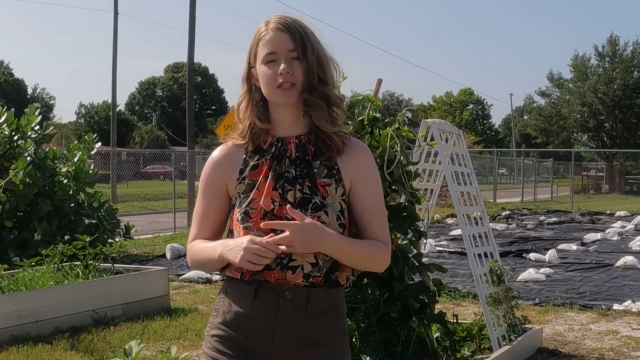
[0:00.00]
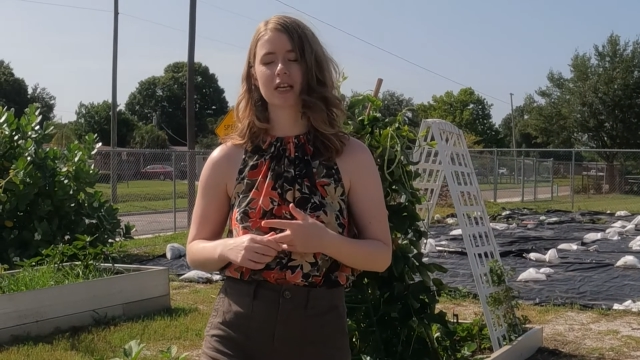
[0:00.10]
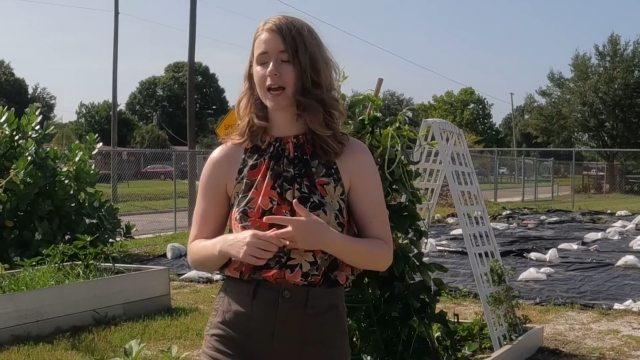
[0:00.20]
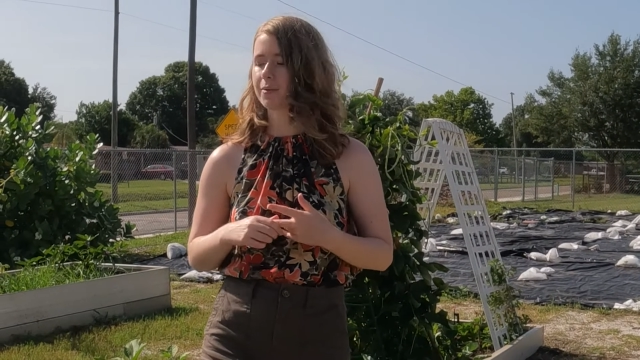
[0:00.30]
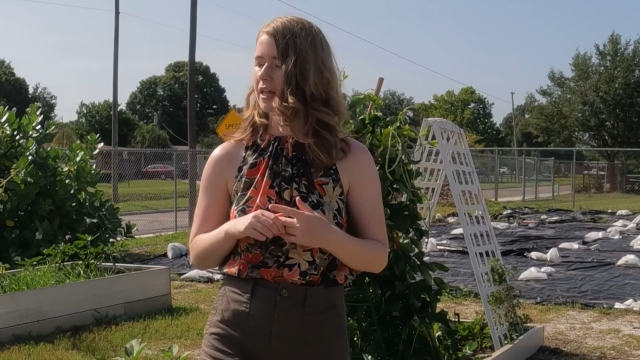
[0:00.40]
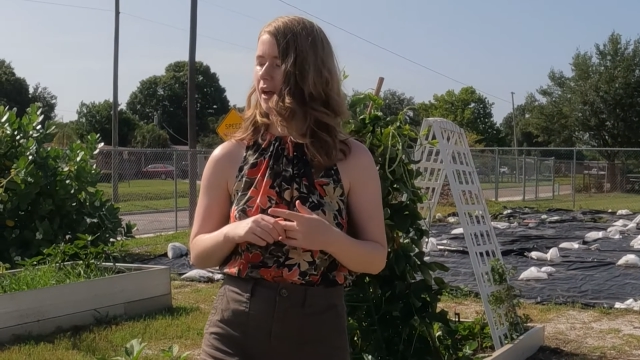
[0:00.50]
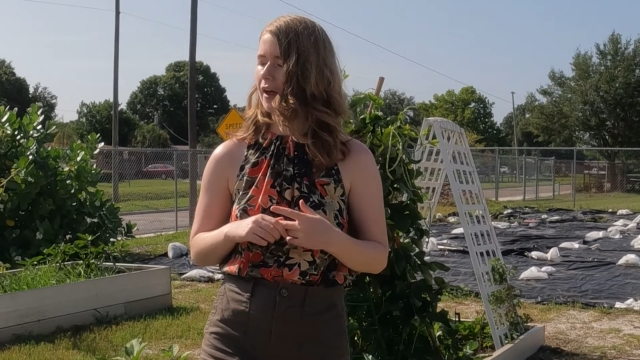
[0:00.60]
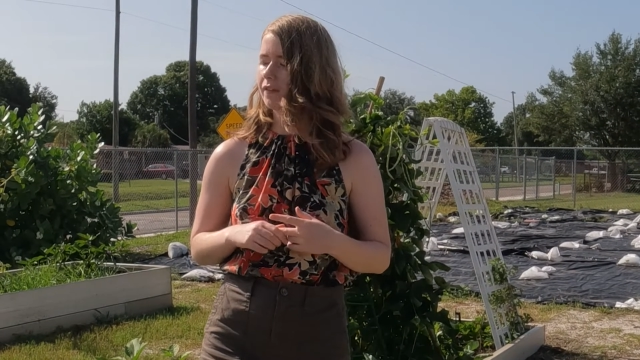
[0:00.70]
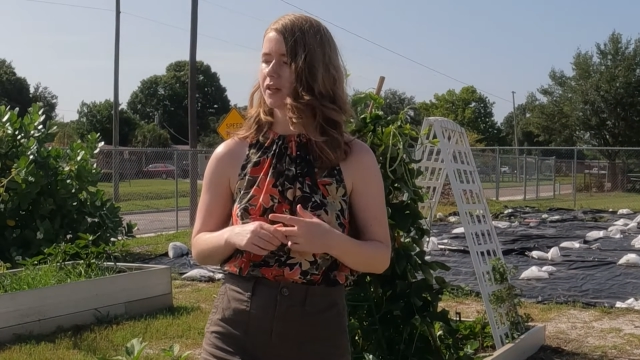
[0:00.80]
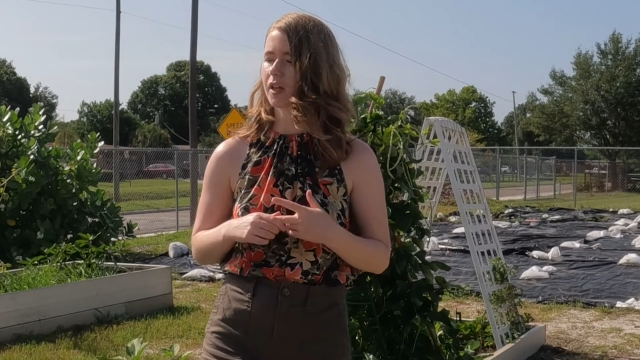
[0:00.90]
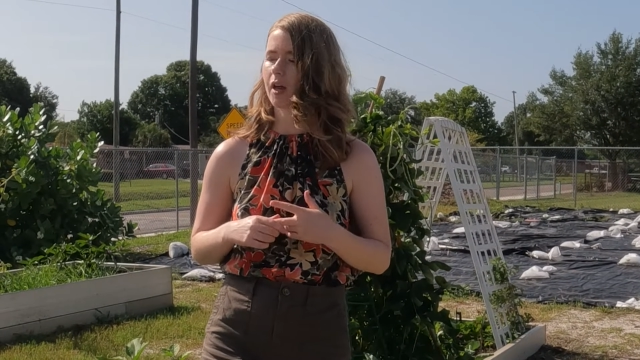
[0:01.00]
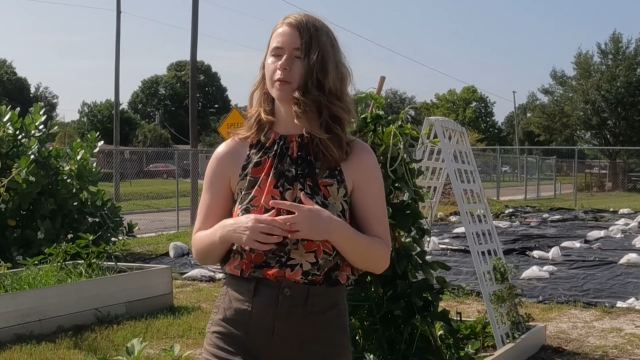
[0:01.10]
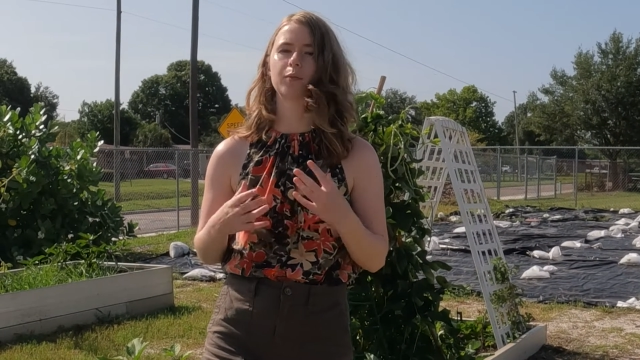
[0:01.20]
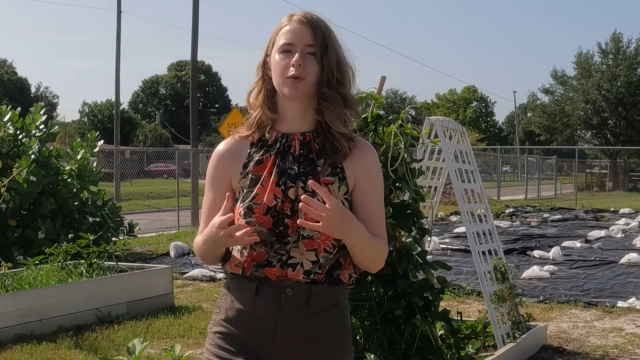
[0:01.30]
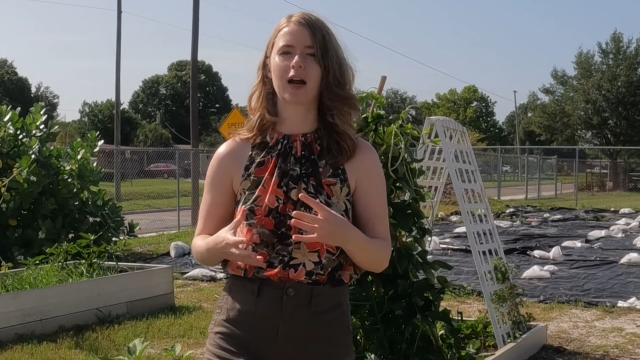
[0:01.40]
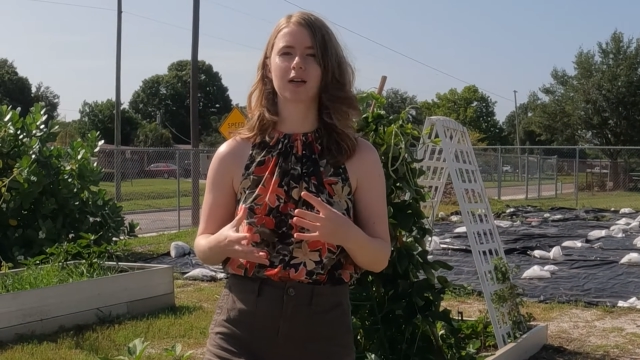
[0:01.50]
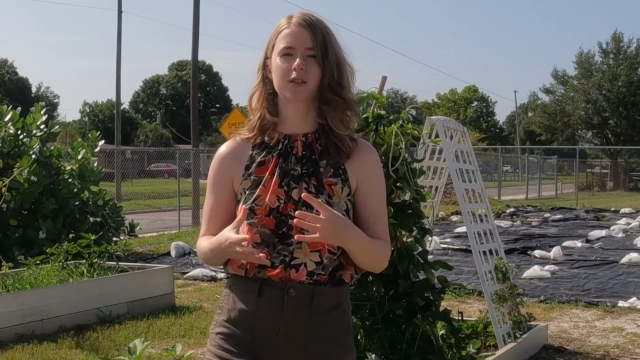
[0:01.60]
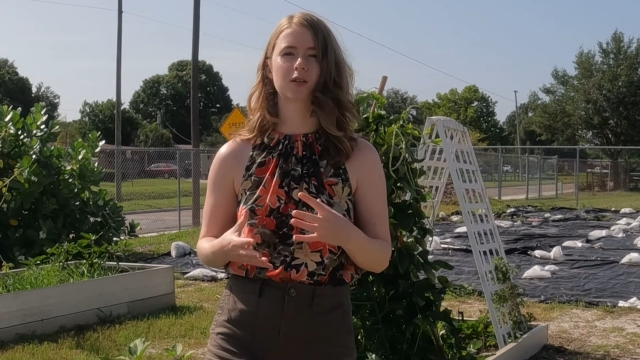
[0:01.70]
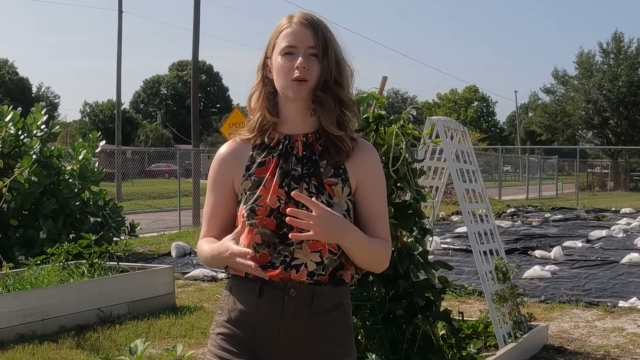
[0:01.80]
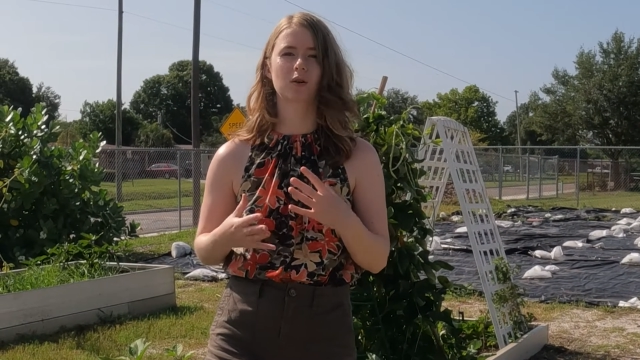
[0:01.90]
design without having a lot of
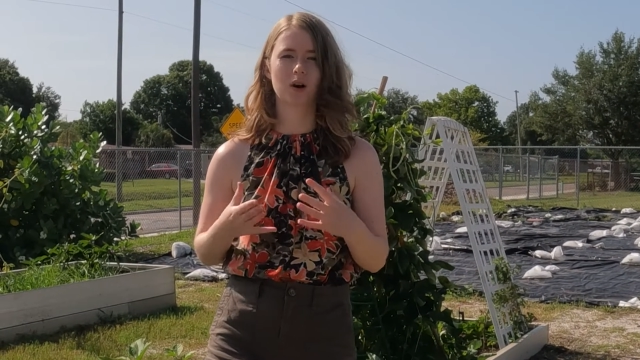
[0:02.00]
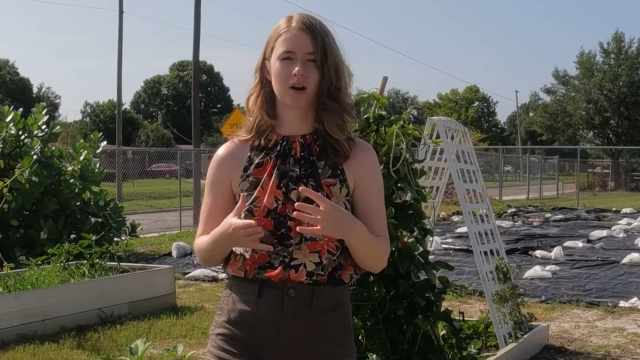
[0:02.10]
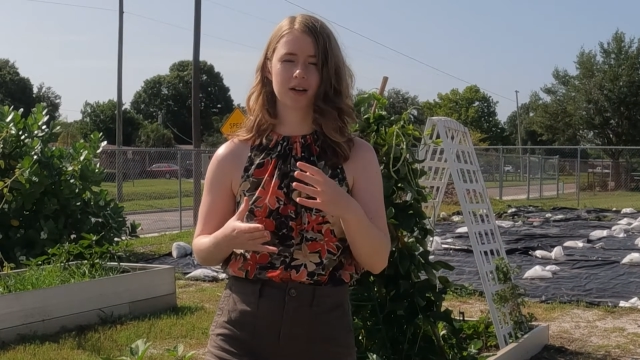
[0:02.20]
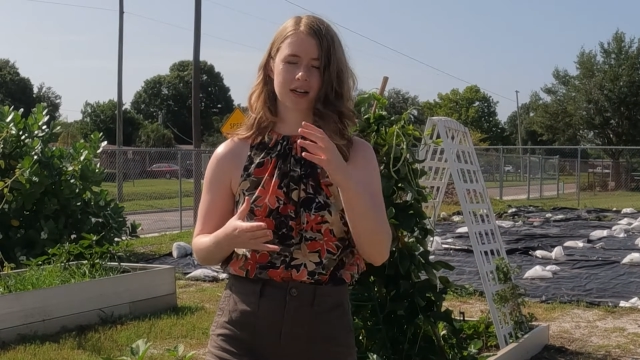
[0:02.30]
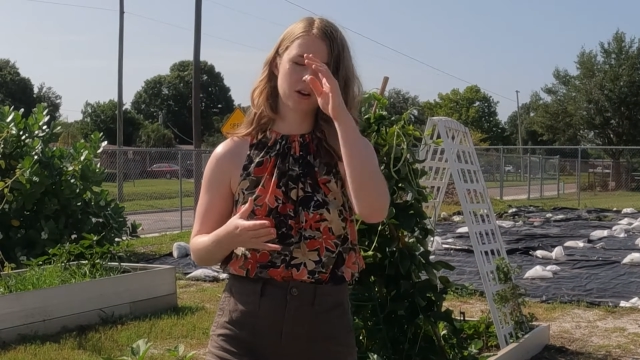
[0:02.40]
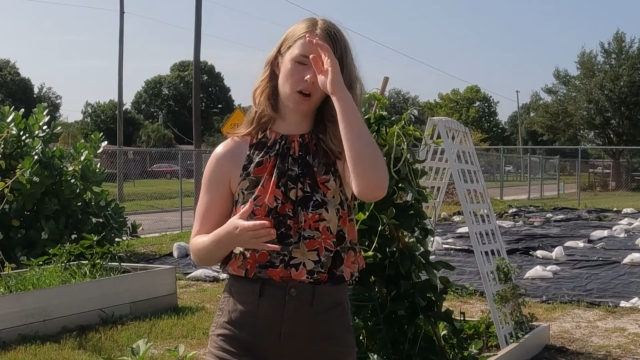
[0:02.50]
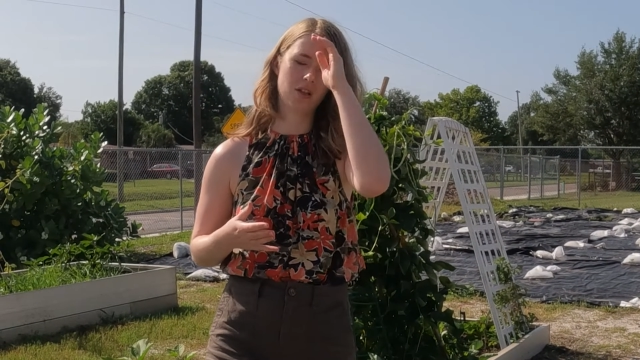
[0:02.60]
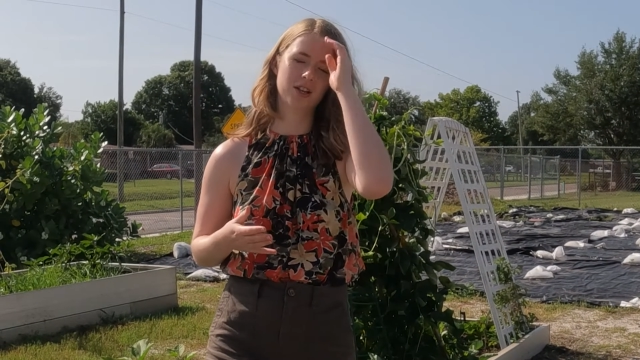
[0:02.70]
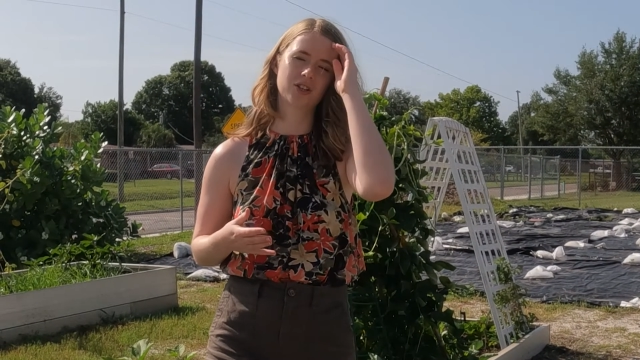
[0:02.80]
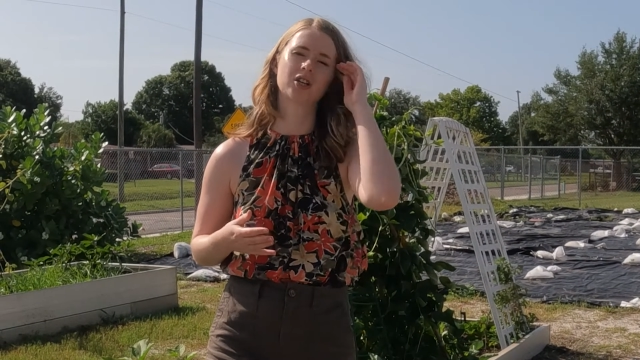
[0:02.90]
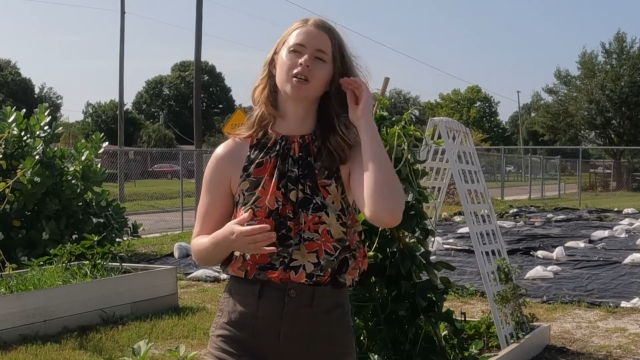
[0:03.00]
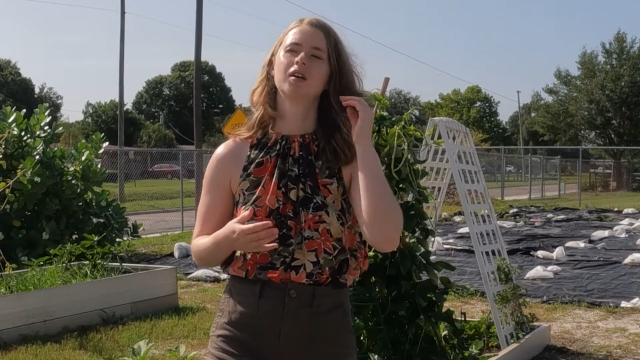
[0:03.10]
practical gardening knowledge.